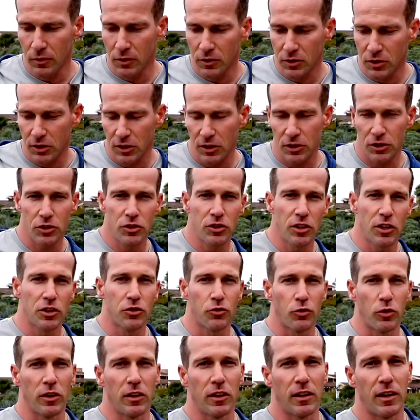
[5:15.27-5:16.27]
See, as you
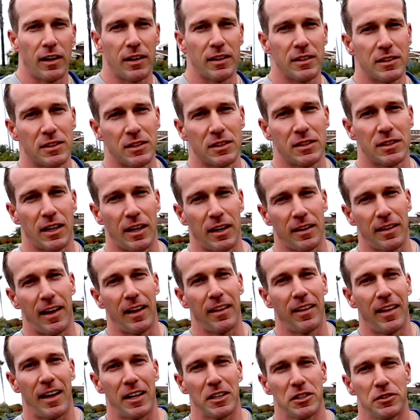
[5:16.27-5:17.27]
just realized inside
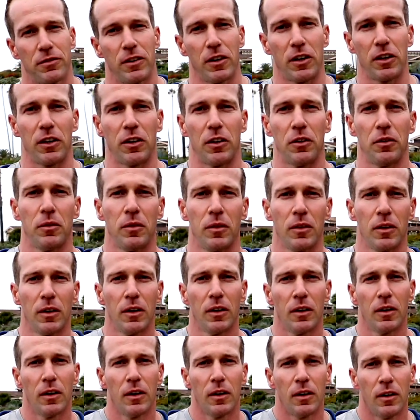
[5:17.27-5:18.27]
that last video,
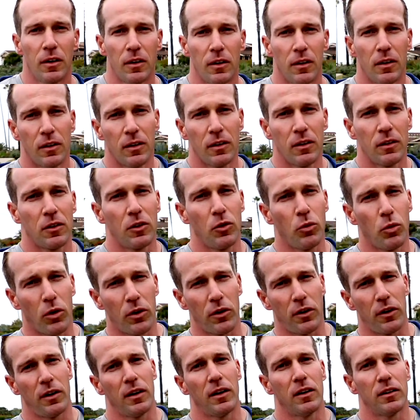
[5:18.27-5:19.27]
you
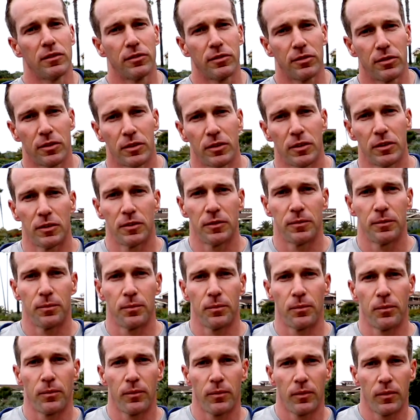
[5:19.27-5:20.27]
are enough.
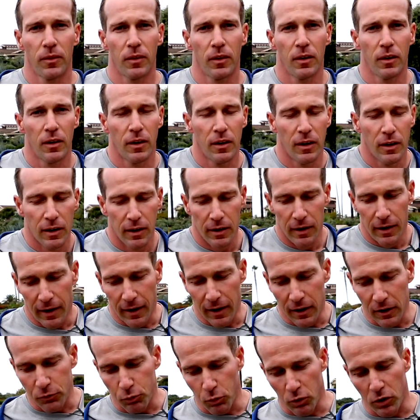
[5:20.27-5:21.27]

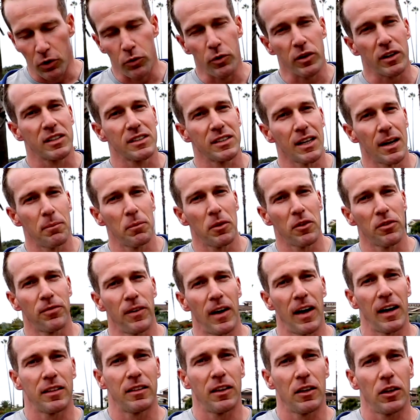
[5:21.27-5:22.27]
And it's when you accept the
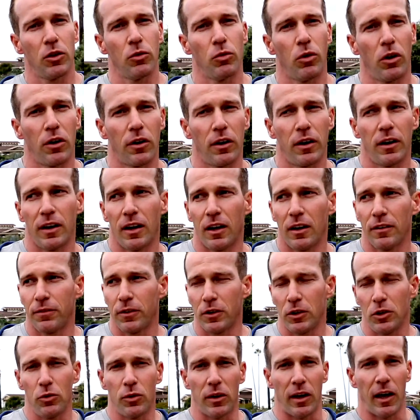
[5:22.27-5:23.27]
fact that you are enough
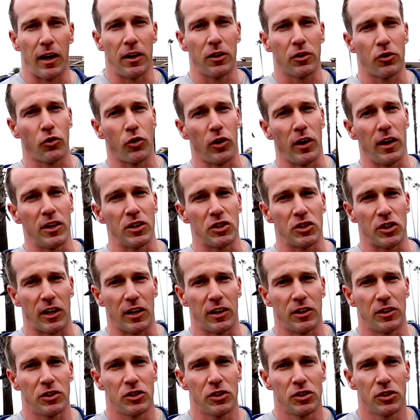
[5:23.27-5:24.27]
and you can create
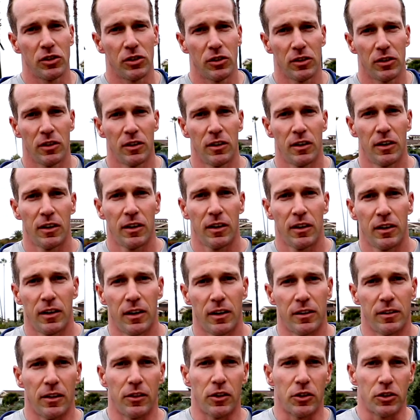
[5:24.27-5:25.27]
change,
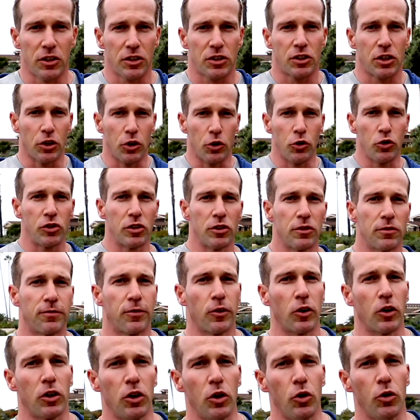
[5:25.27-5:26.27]
and that there's a solution
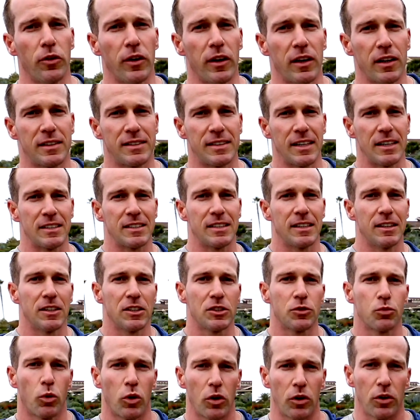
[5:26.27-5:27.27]
for you that exists in
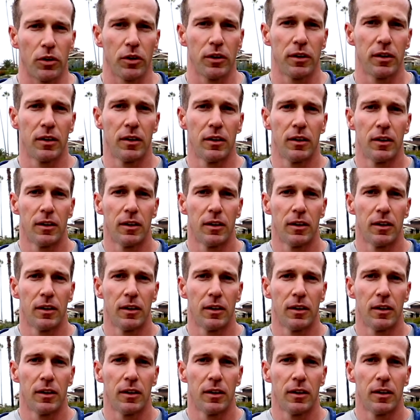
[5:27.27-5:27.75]
this world,